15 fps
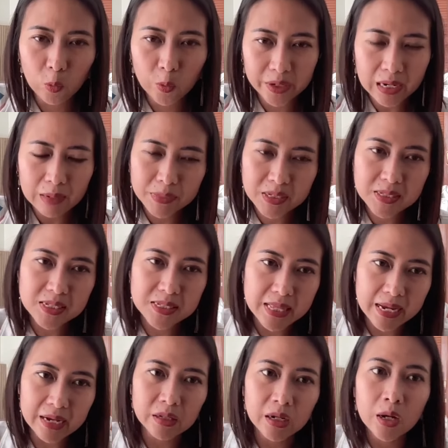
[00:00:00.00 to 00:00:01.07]
what happens
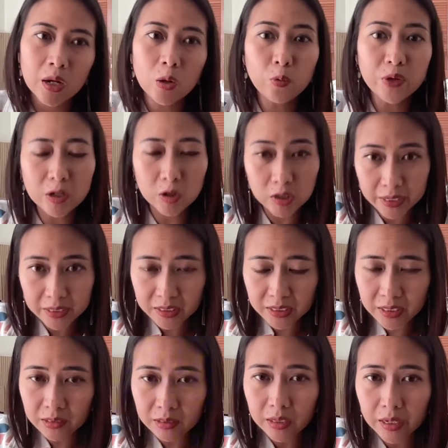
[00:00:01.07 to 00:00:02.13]
is that we collect
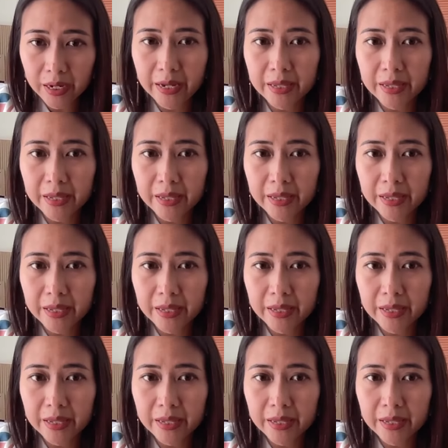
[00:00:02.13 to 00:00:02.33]
it,